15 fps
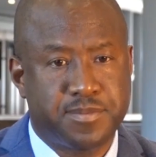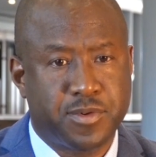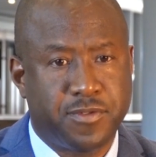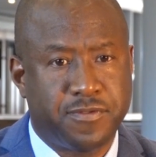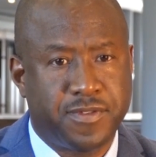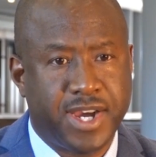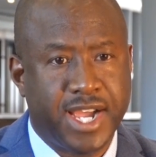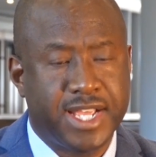
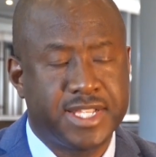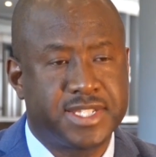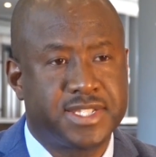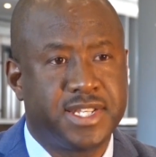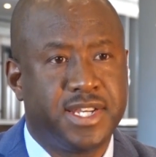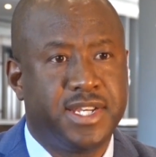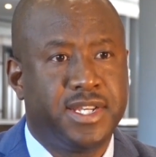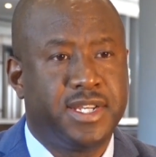
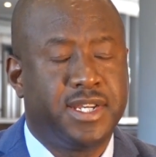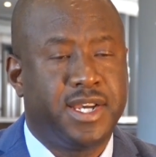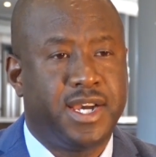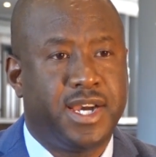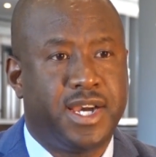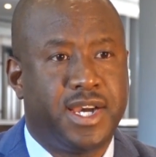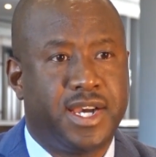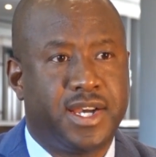provides
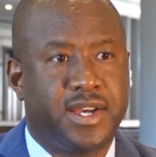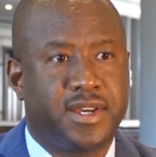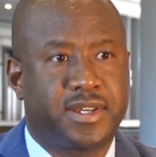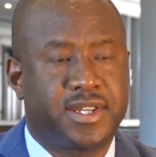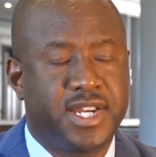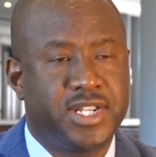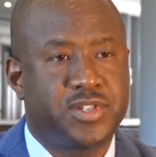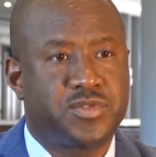
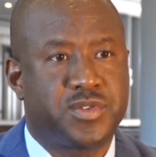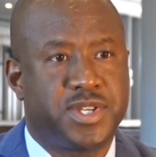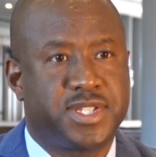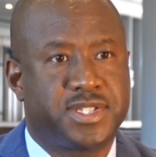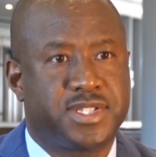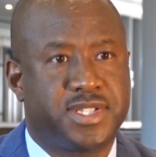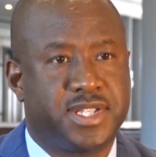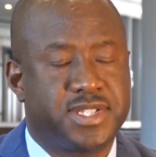
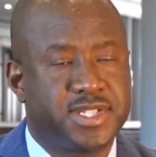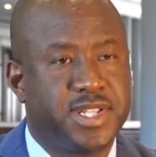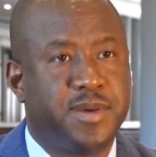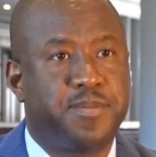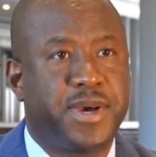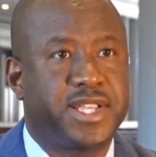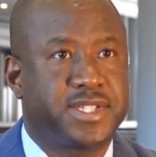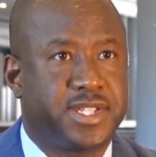countries the
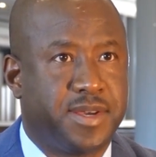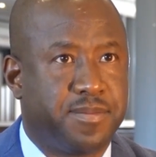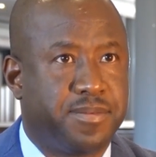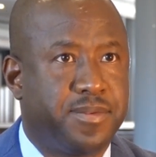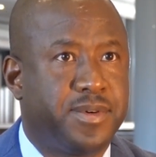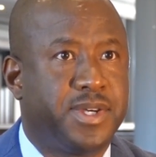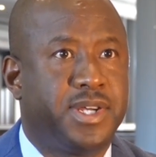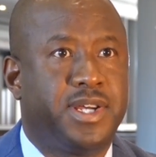step-by-step
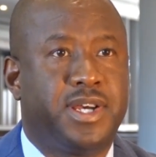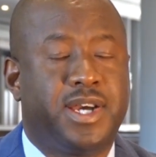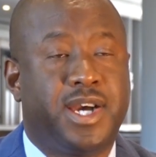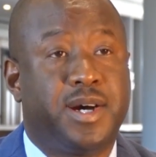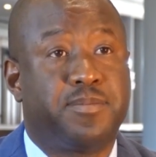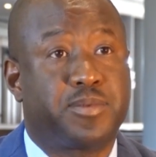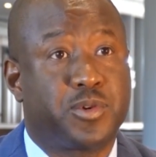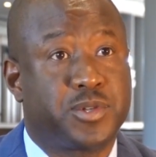
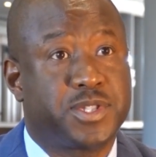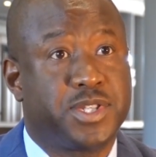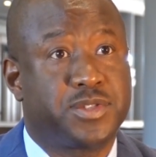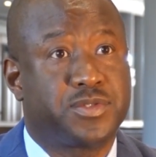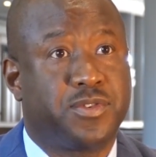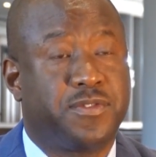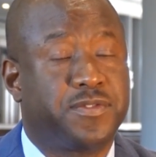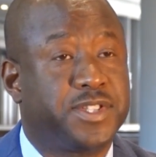
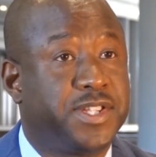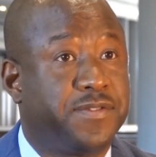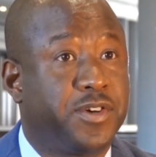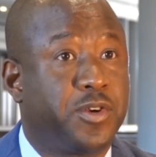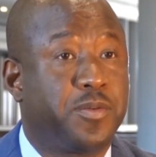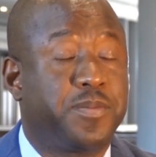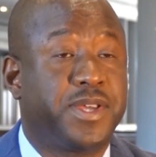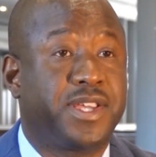process of
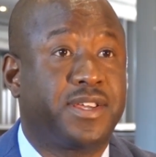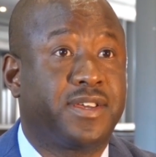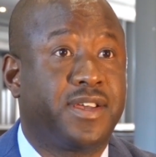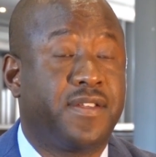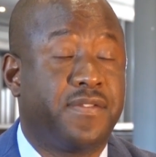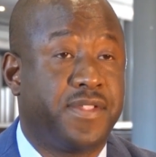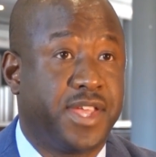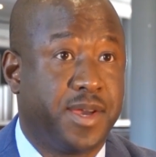developing
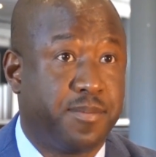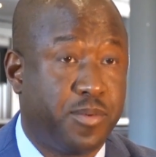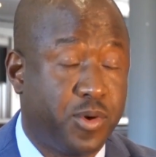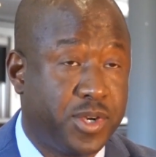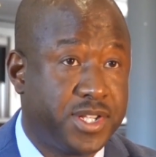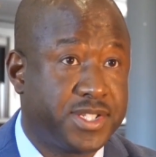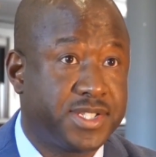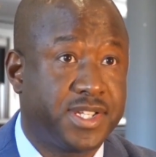their
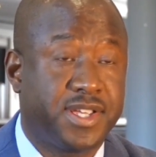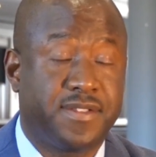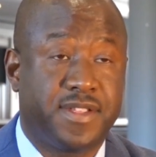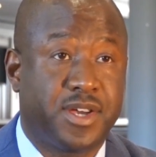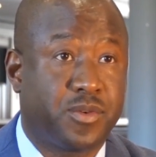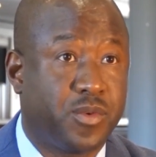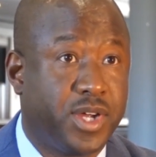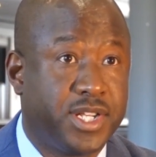policy,
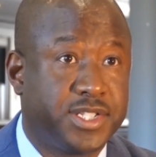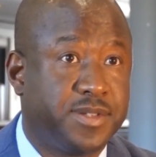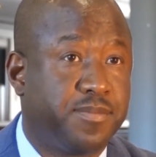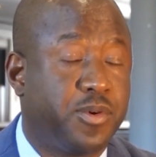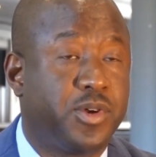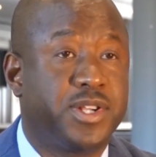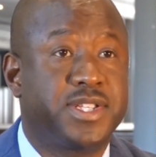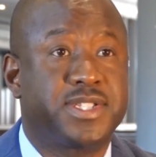their quality
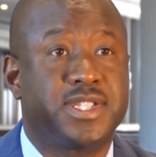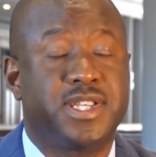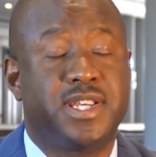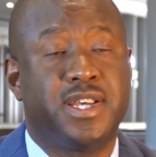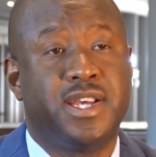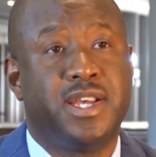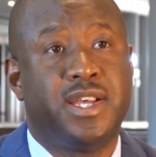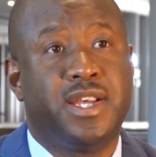policy.
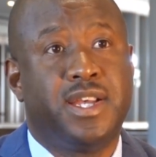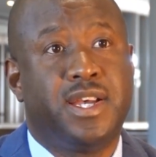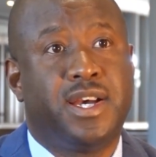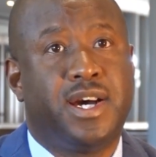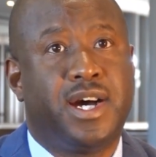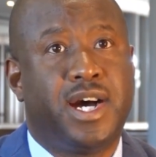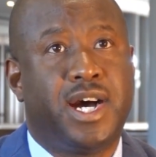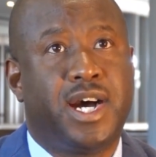
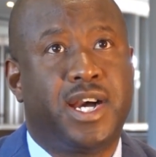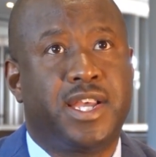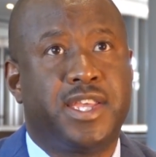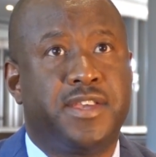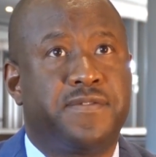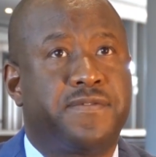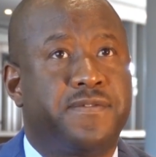If